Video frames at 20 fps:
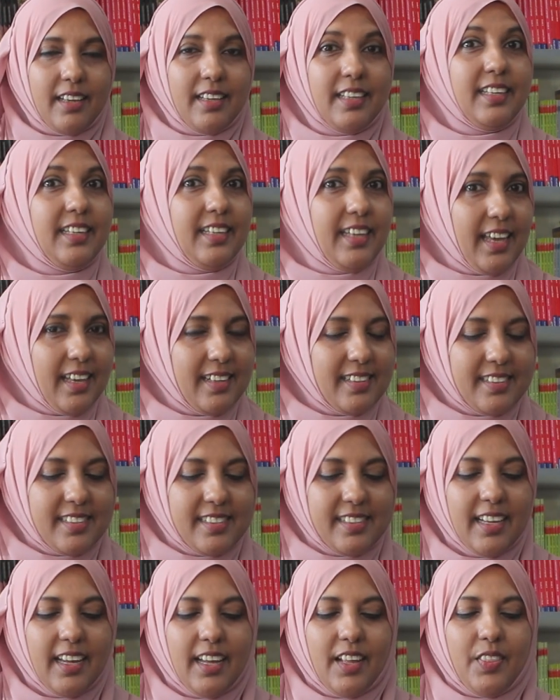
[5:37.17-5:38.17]

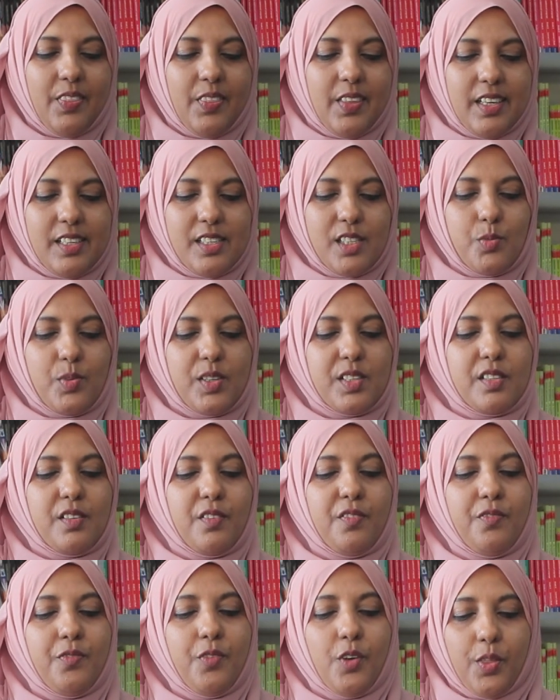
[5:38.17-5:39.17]
Yes, this was the
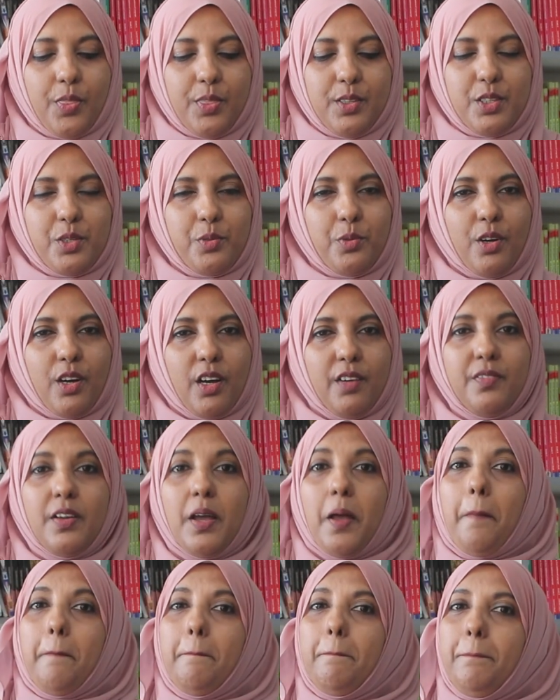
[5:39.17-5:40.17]
fourth dwarf,
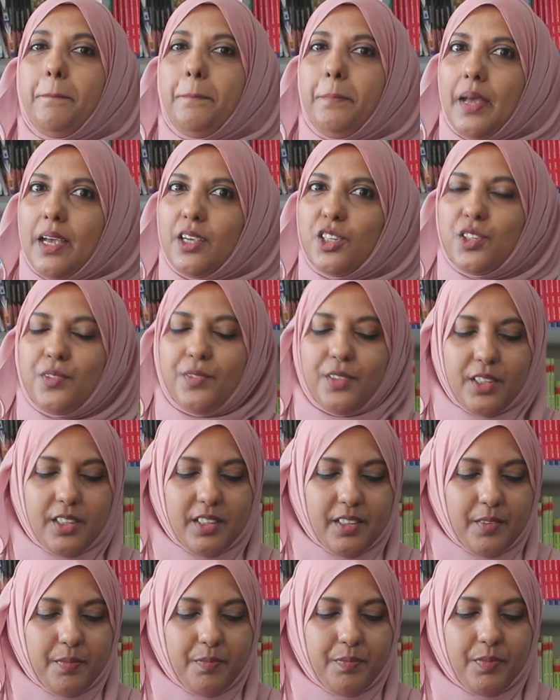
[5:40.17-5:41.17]
Bashful.
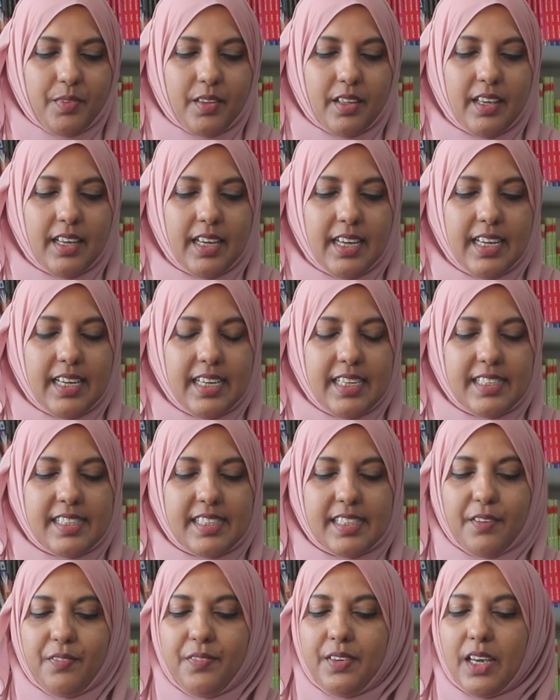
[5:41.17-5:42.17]

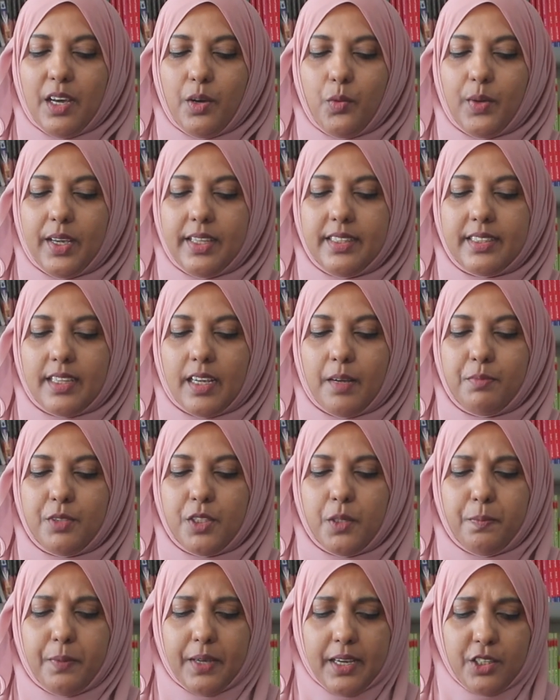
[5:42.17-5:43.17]
Safiyya went up
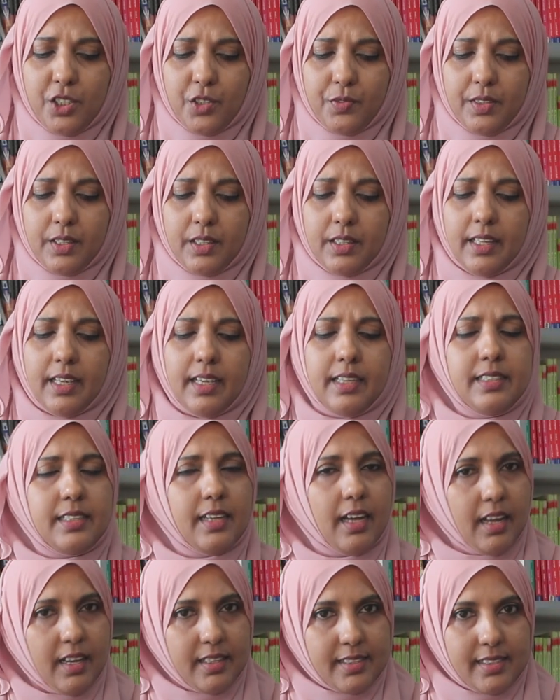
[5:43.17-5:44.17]
to Bashful and
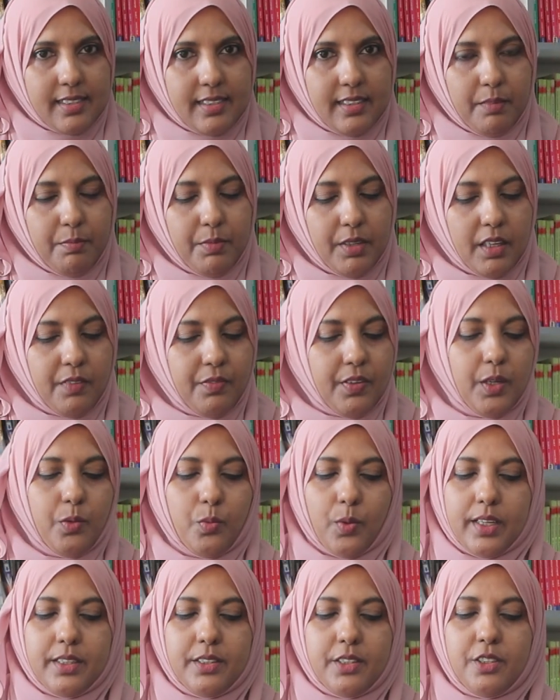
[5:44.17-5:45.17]
asked him if he
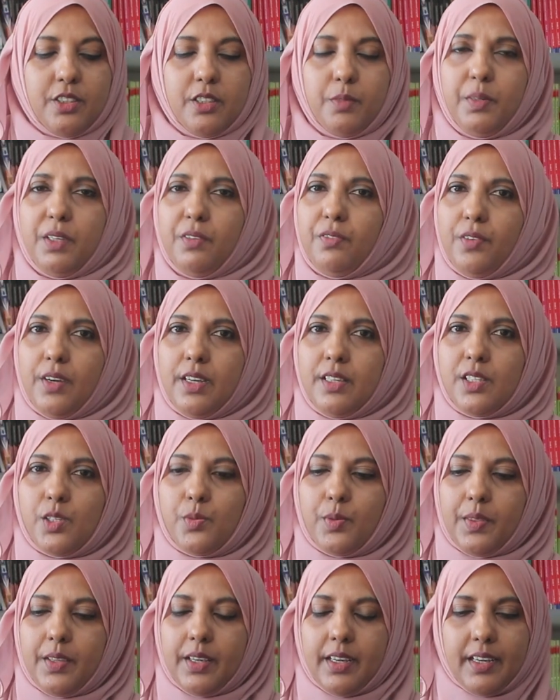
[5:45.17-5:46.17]
wanted to be friends
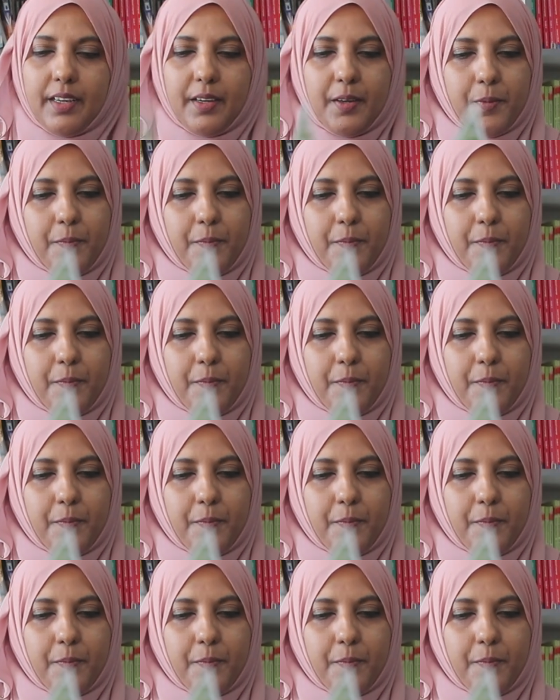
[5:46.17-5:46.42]
with her.